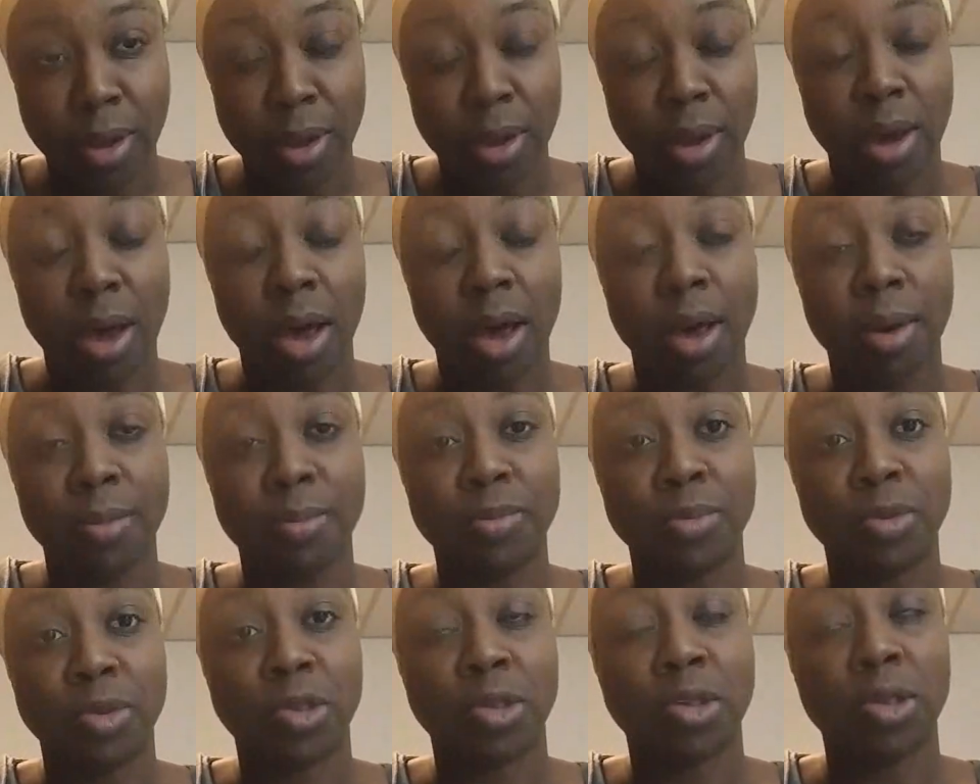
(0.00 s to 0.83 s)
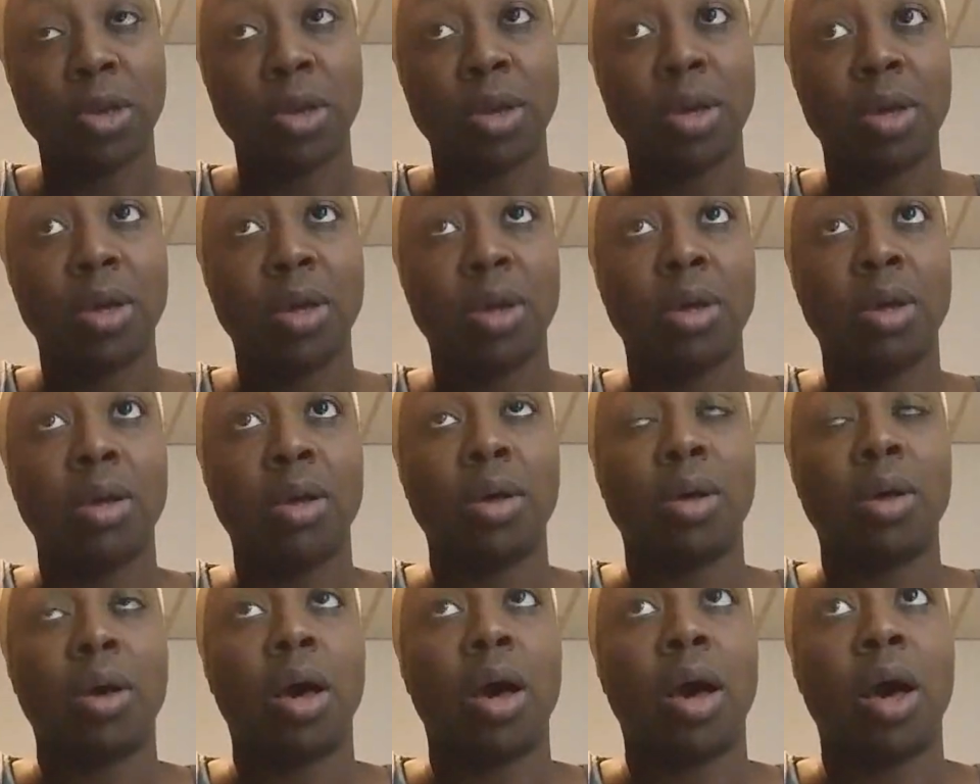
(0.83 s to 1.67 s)
comes,
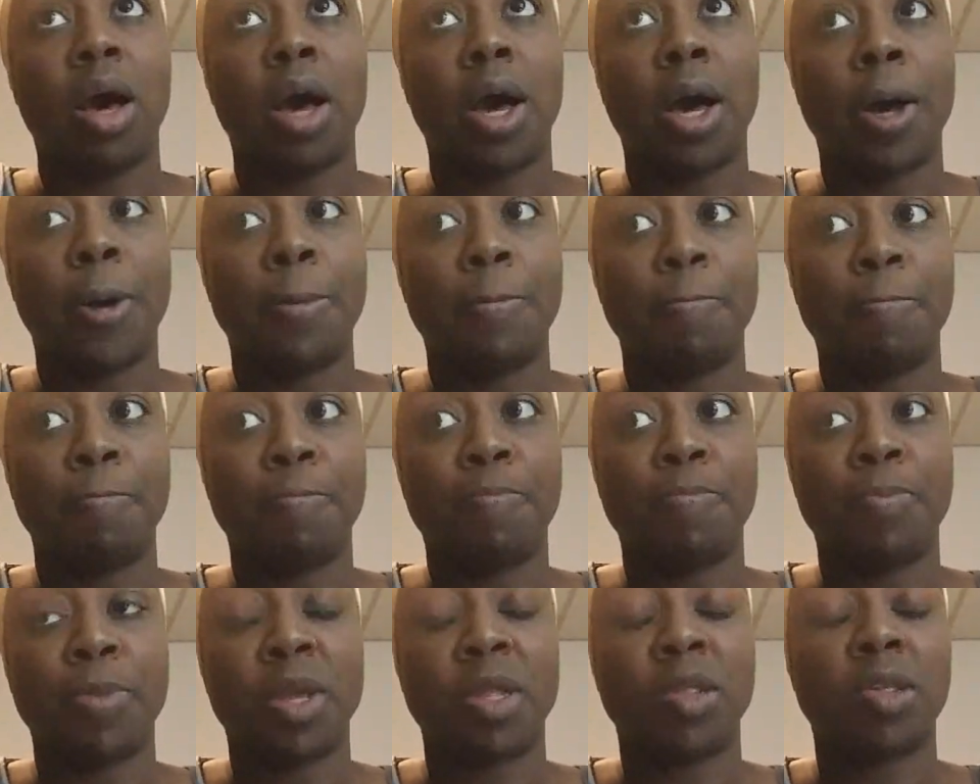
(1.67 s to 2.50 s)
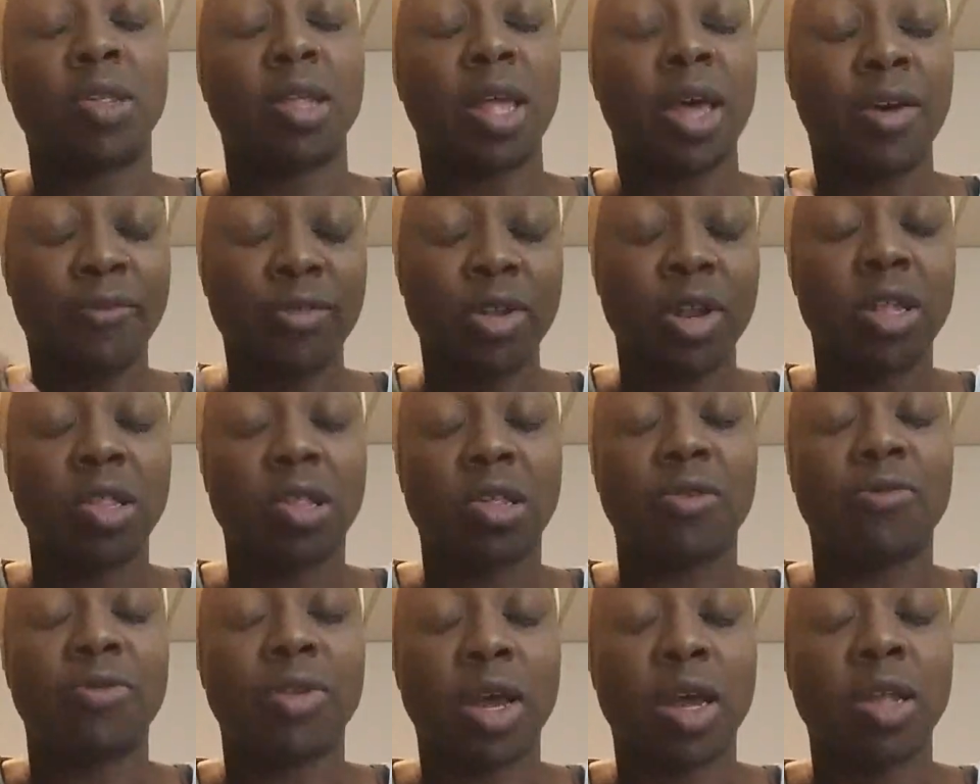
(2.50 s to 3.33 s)
it's the
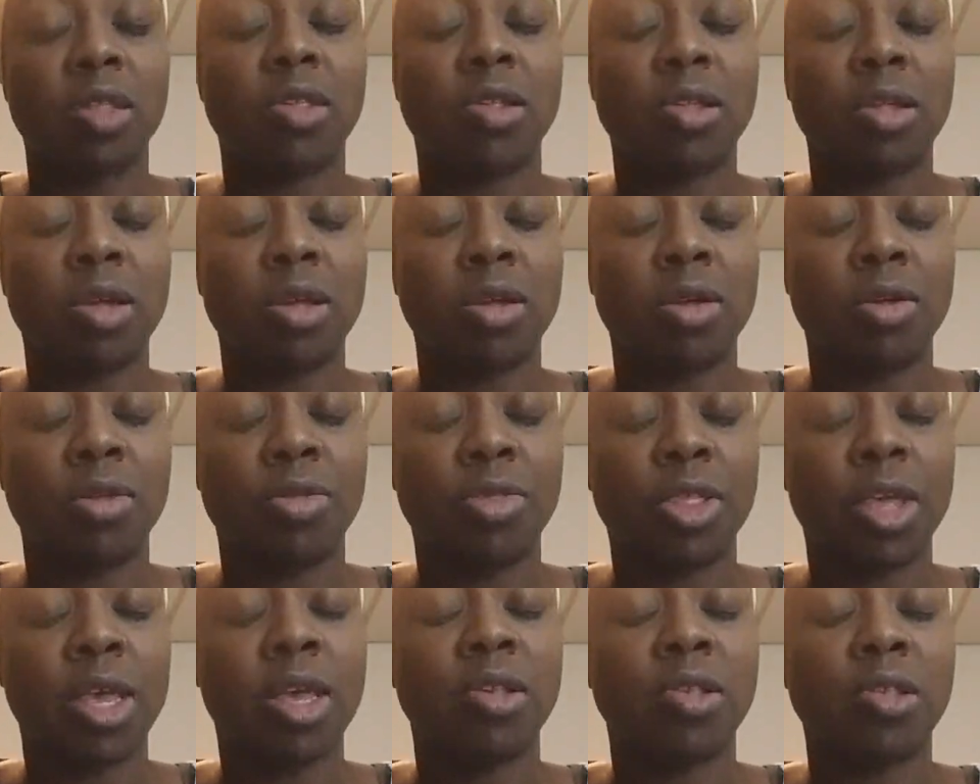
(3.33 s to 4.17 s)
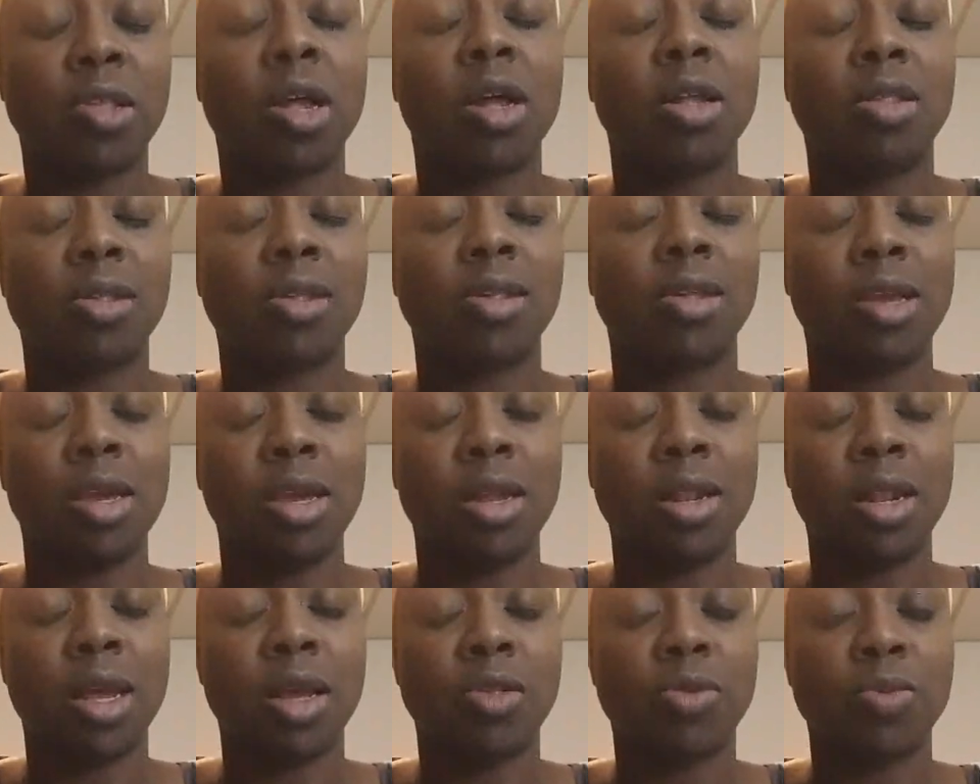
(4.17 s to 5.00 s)
evidence of not things not
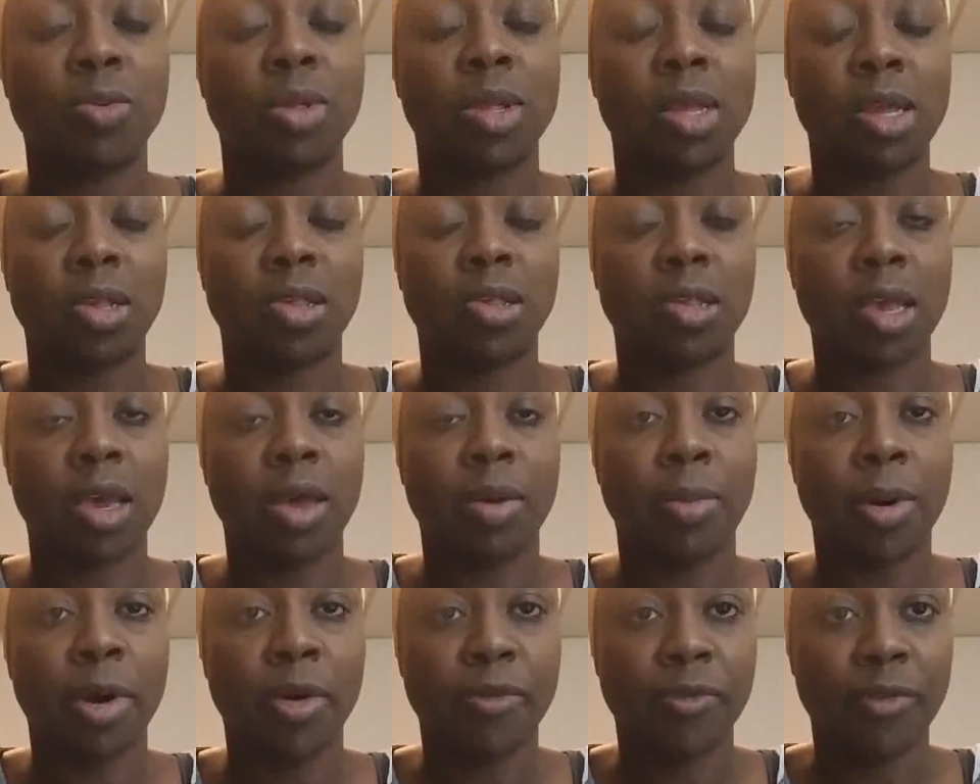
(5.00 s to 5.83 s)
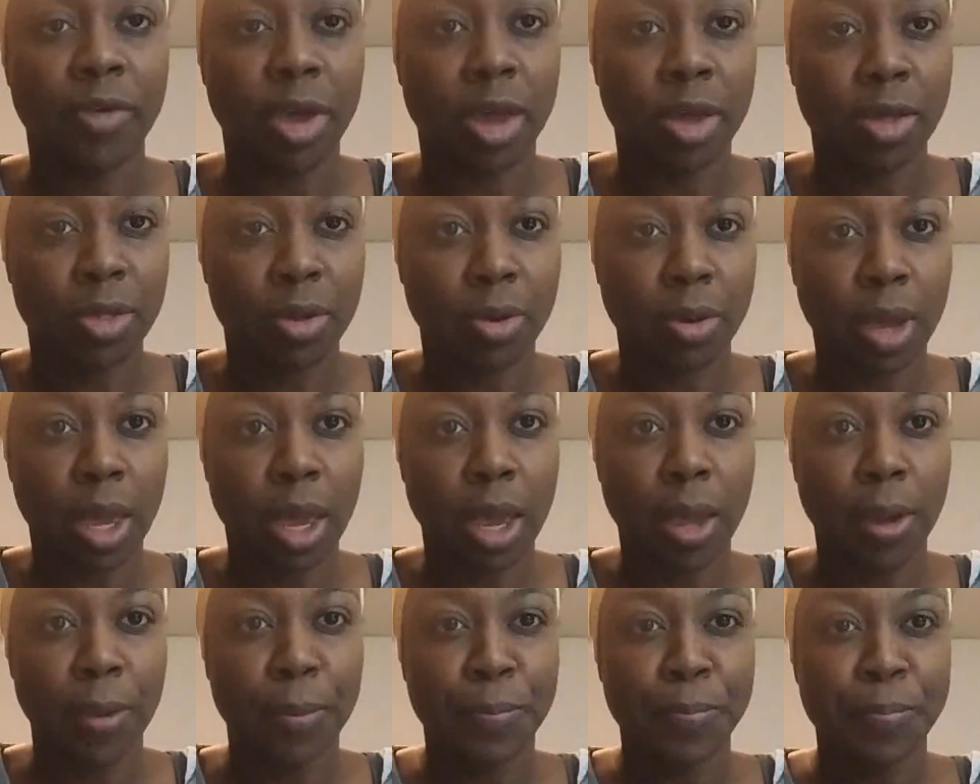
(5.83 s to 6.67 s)
seen. That's what they say about faith,
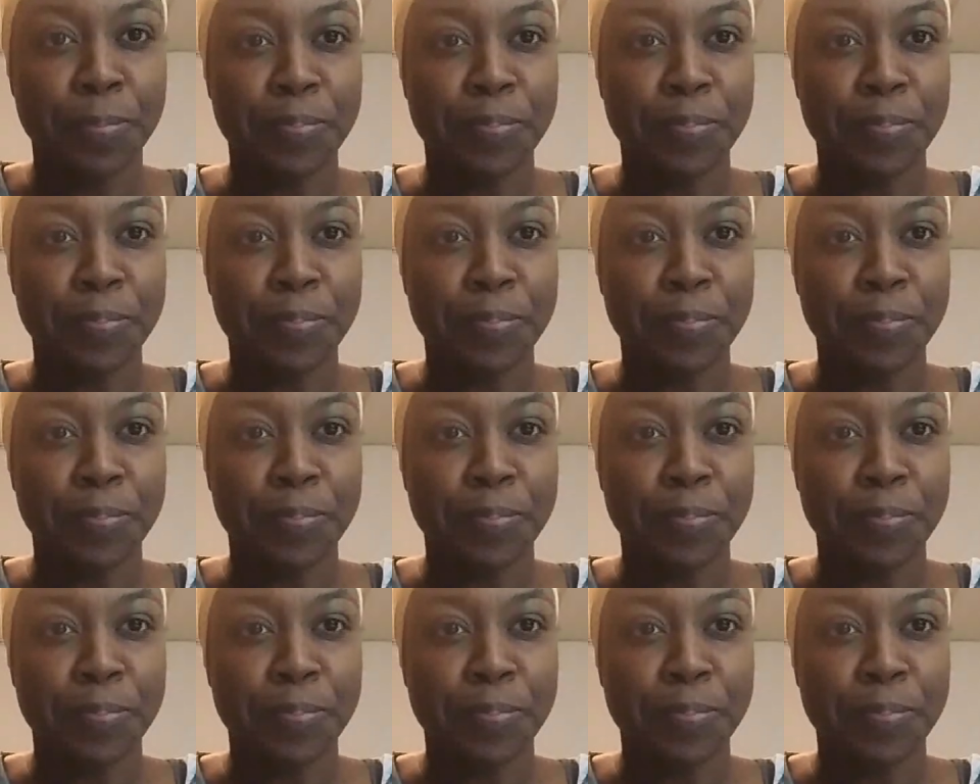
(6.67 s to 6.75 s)
okay?